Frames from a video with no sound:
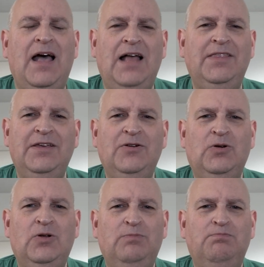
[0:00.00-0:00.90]
And they're
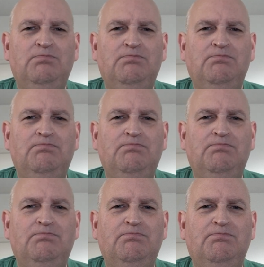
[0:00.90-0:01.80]
all
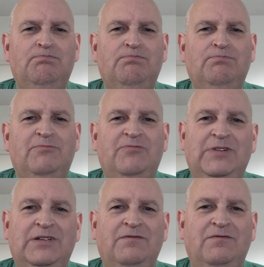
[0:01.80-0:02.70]

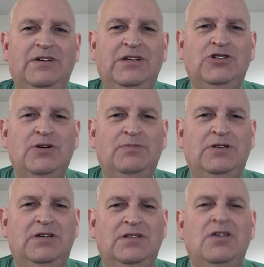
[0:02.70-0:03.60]
fit and finish
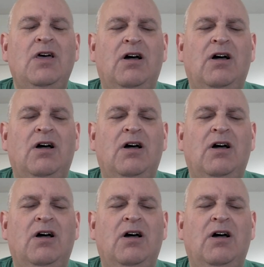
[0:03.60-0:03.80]
updates,